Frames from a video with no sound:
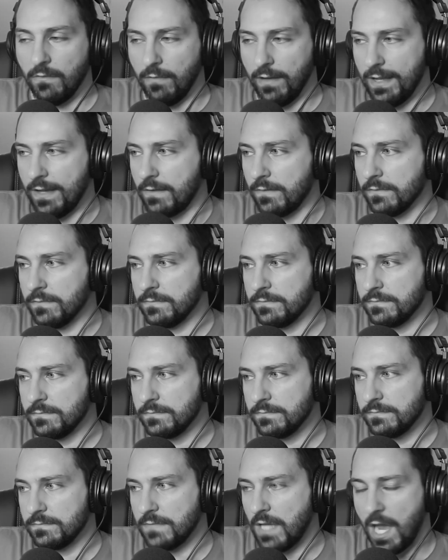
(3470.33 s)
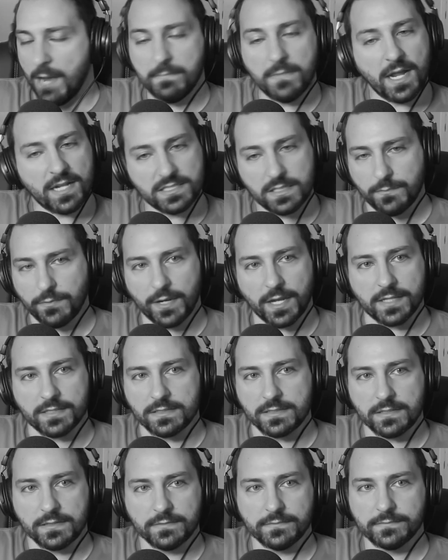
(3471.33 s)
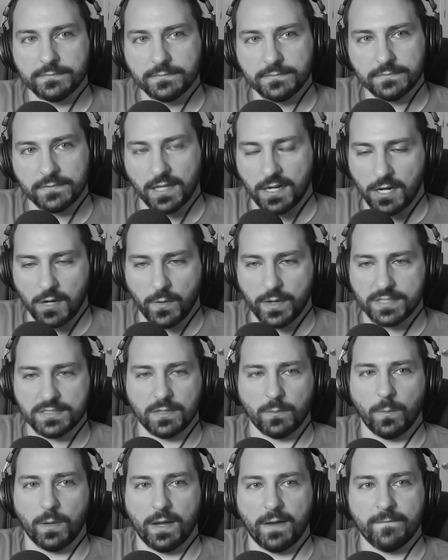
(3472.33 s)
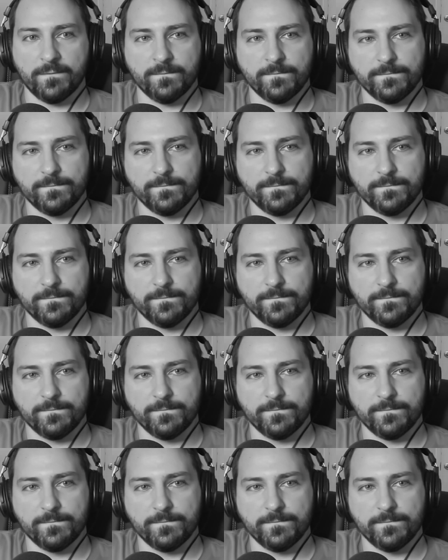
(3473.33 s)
Wow, I'm not surprised. I don't know why I said wow.